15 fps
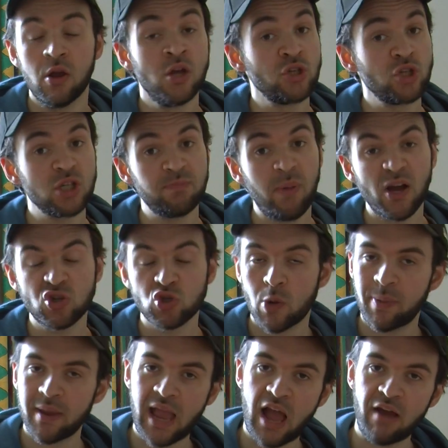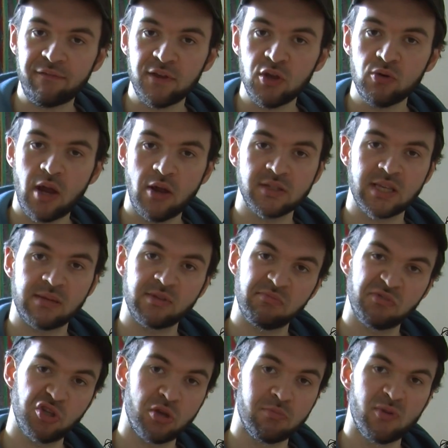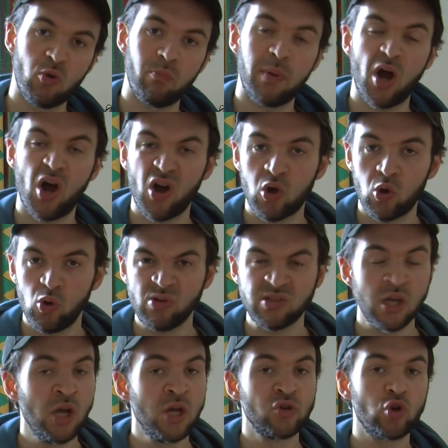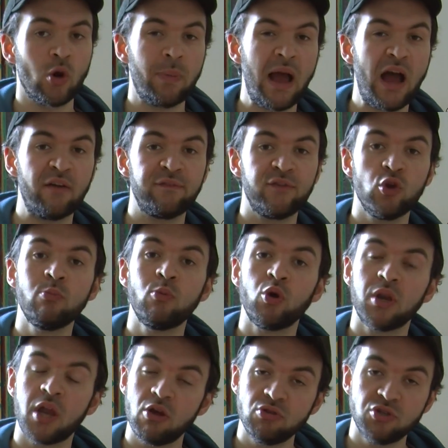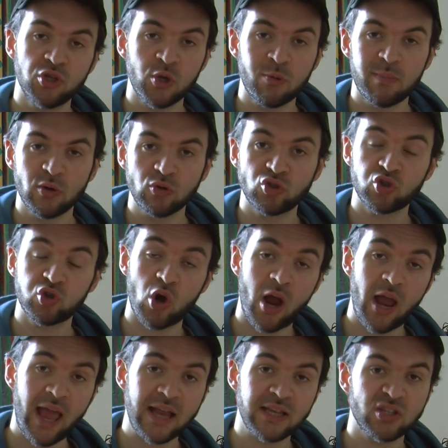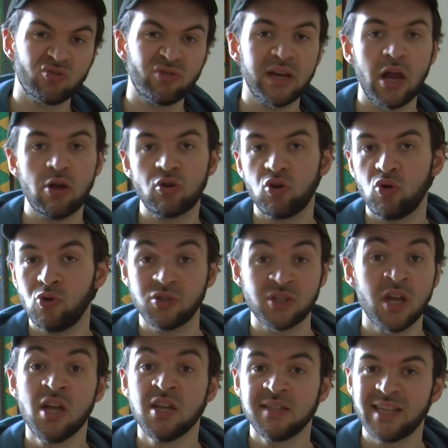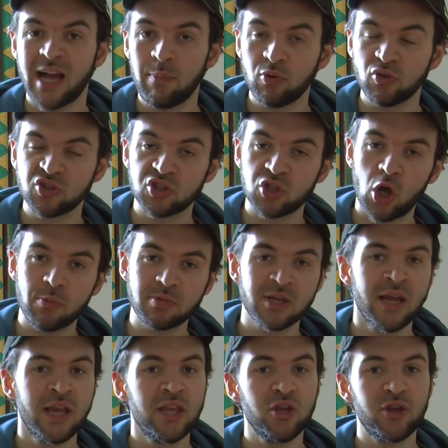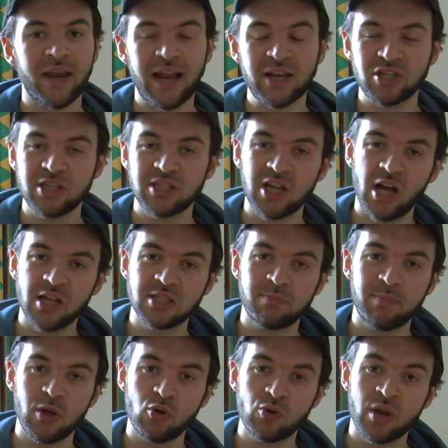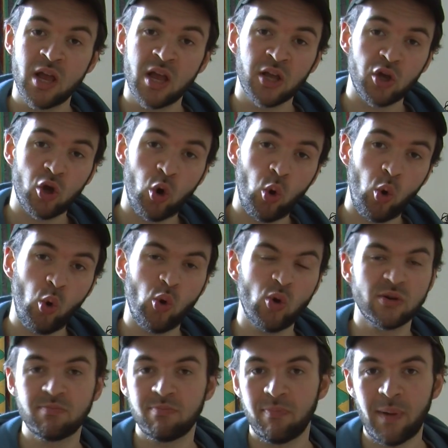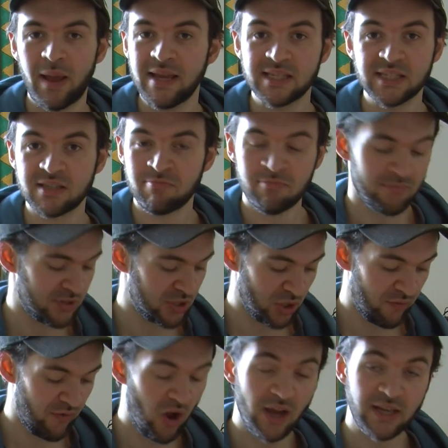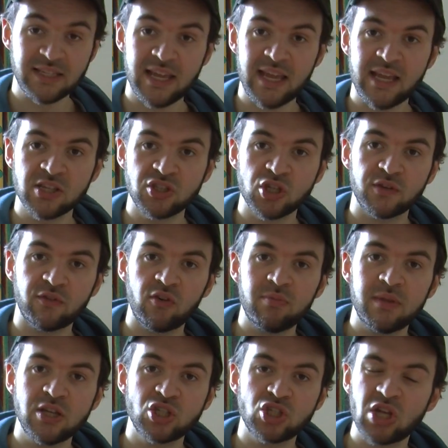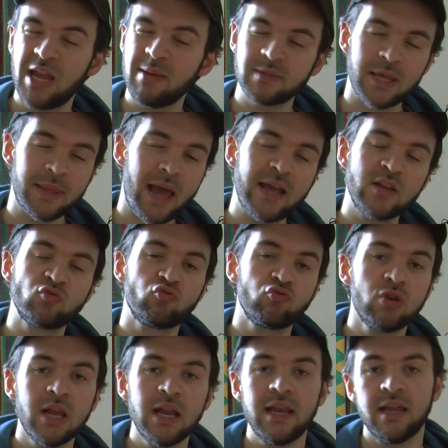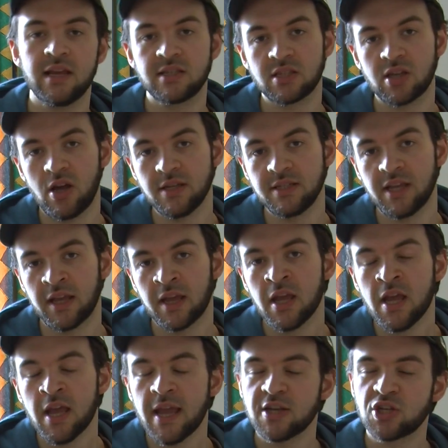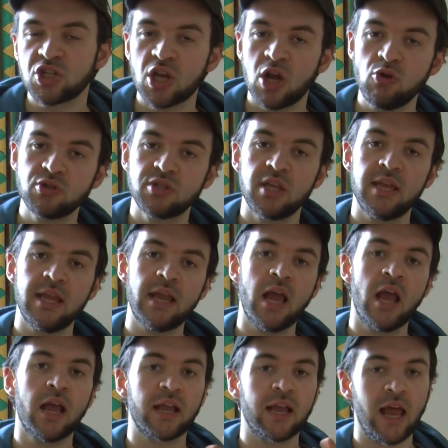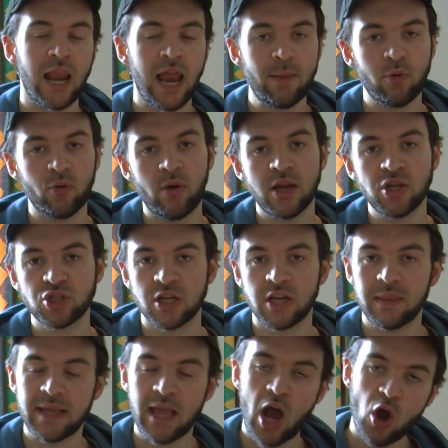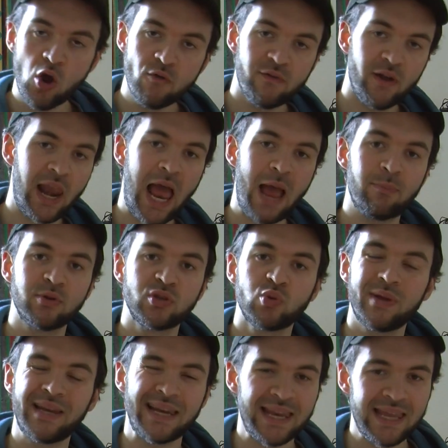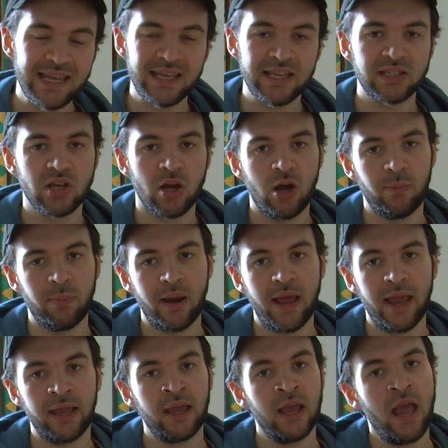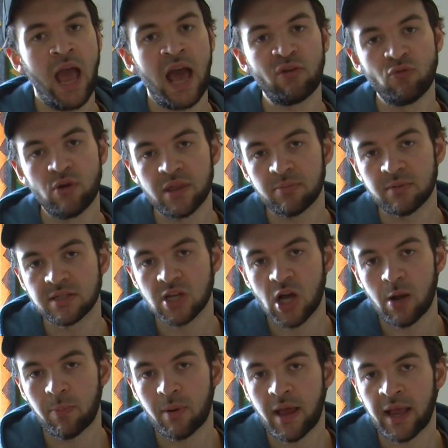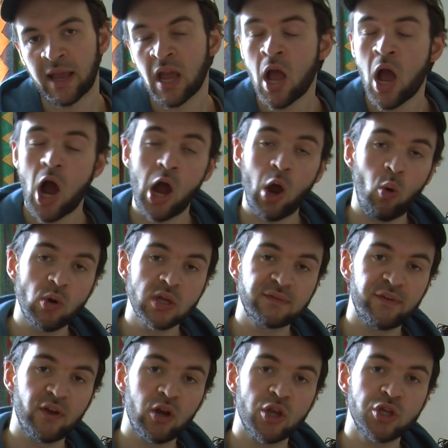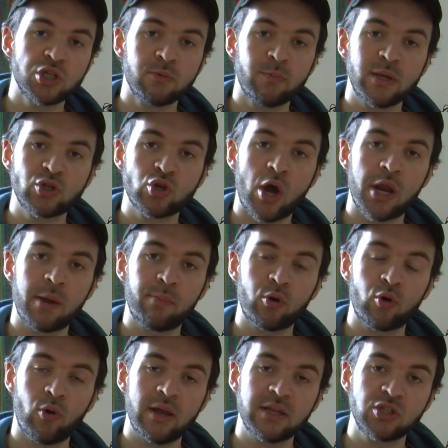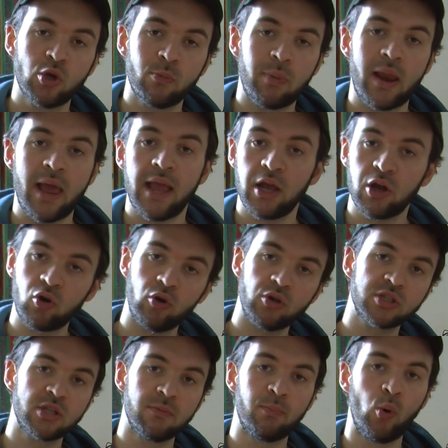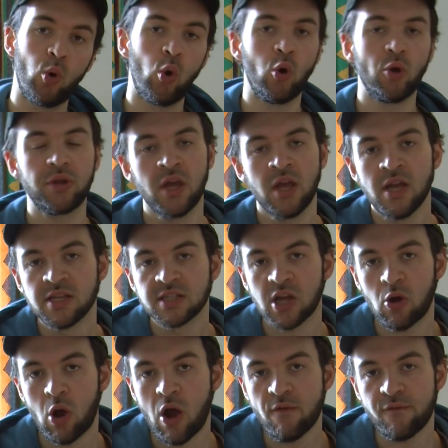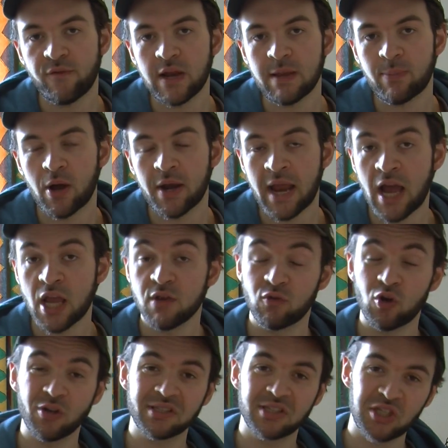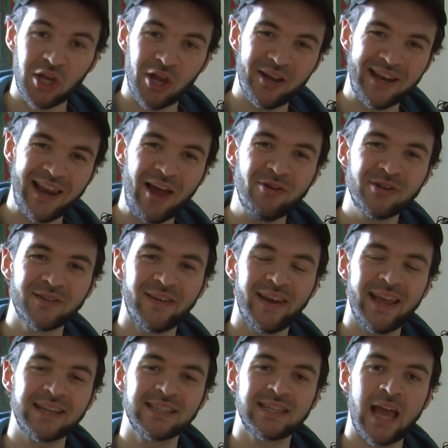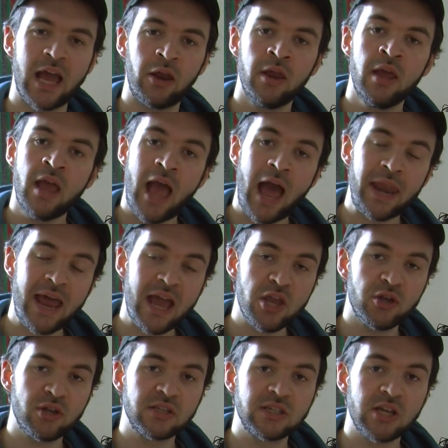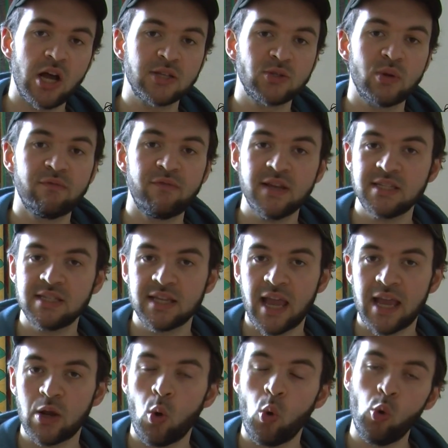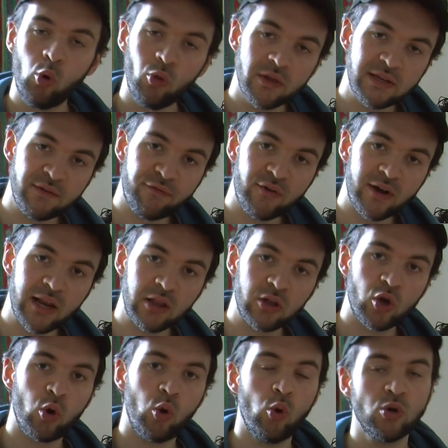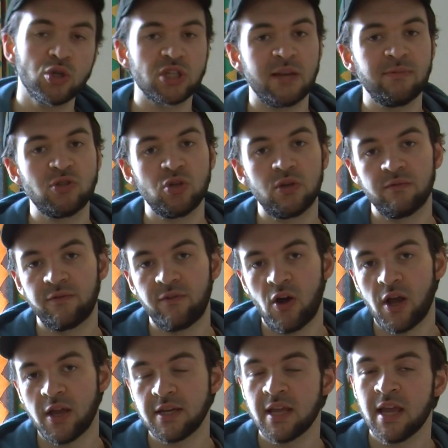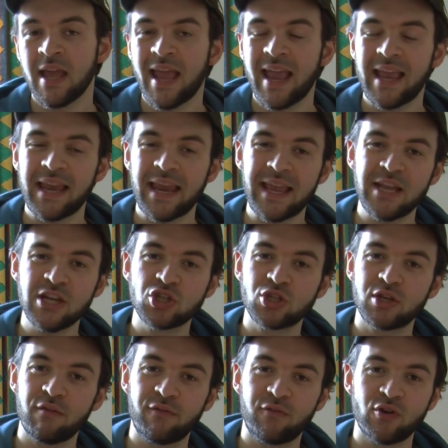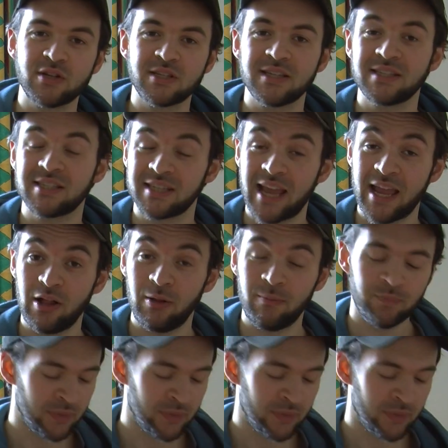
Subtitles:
Just by dropping out a few notes, sometimes you can build bar chords. Drop out a few more notes, you can build triads, 3-note chords, double stops. You can actually start to build chord-based sort of ideas just from these shapes, and that is really exciting. It shows the collaboration and the overlap between lead guitar playing and rhythm guitar playing. I always feel that you should be trying to progress your playing across the board. So hopefully by now you've got certain loads of licks down, and now you can start to investigate all the different little chord shapes you can find in each different scale.